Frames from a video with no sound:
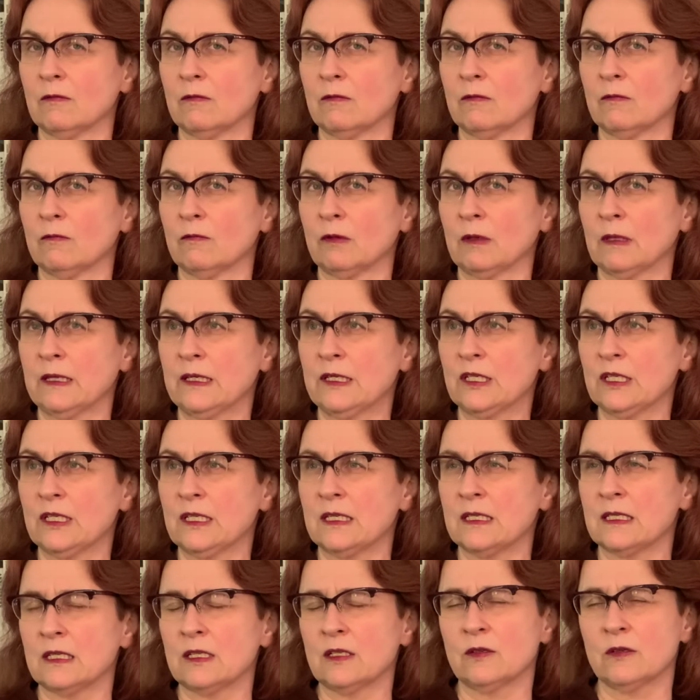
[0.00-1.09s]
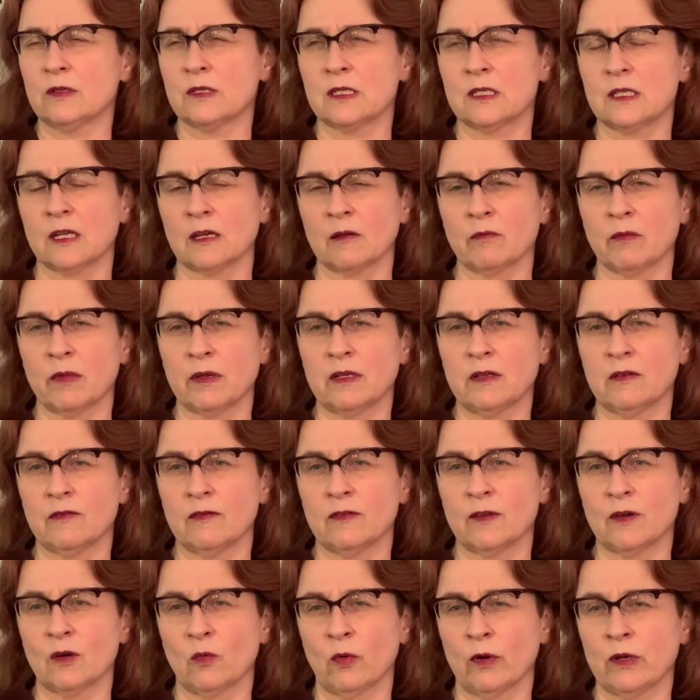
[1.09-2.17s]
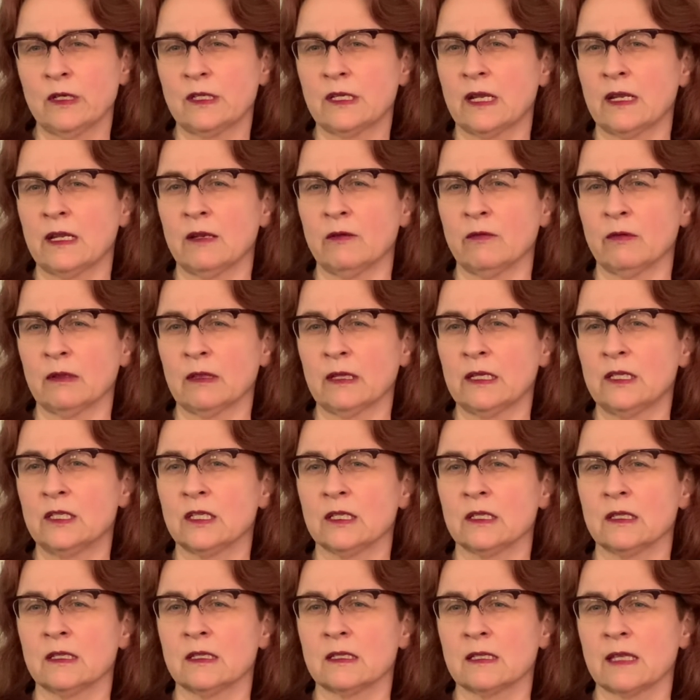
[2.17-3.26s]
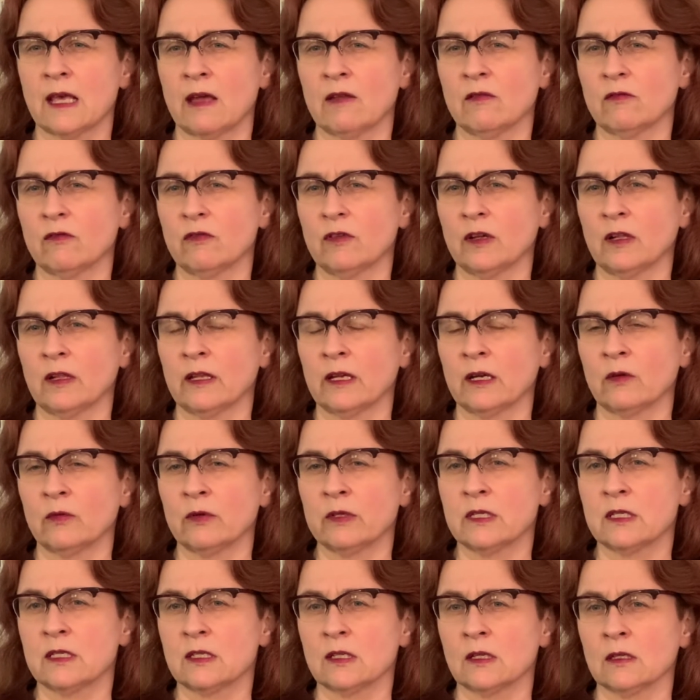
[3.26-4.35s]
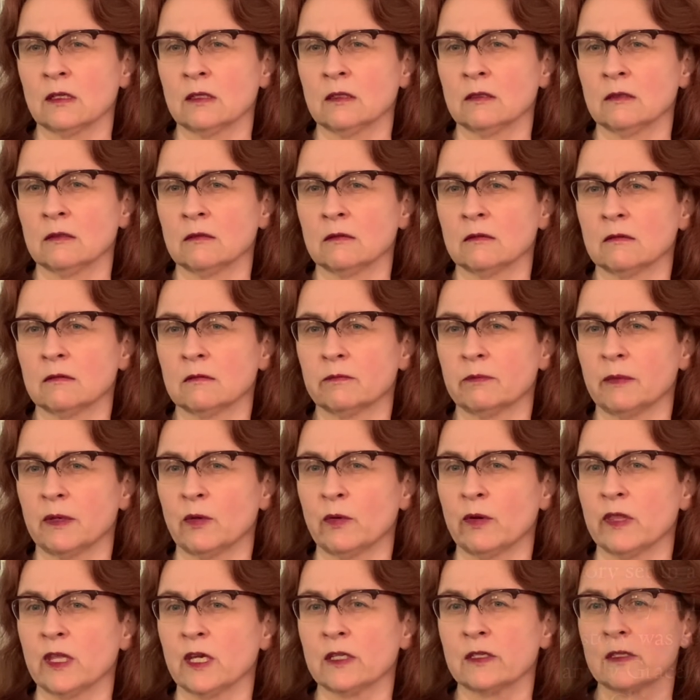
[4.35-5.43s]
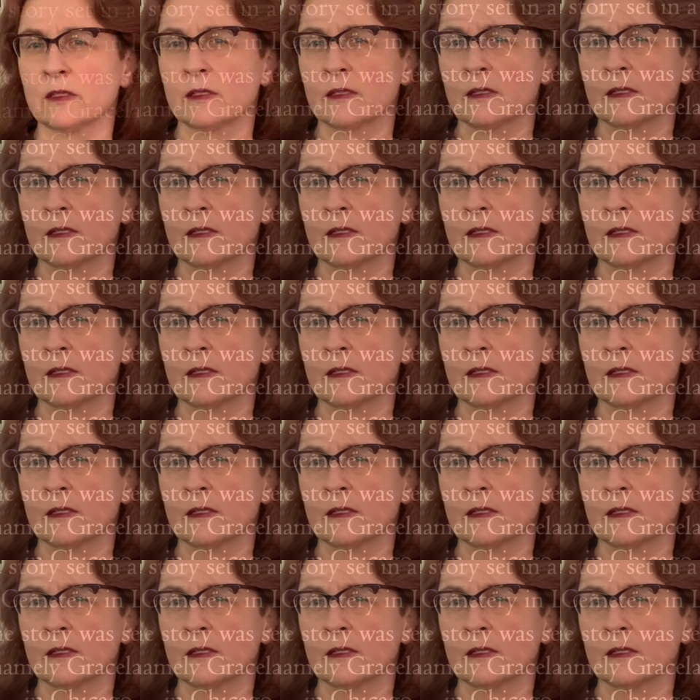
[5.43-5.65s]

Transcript: religion is interesting, but if there weren't any religions, that feeling would still be with us.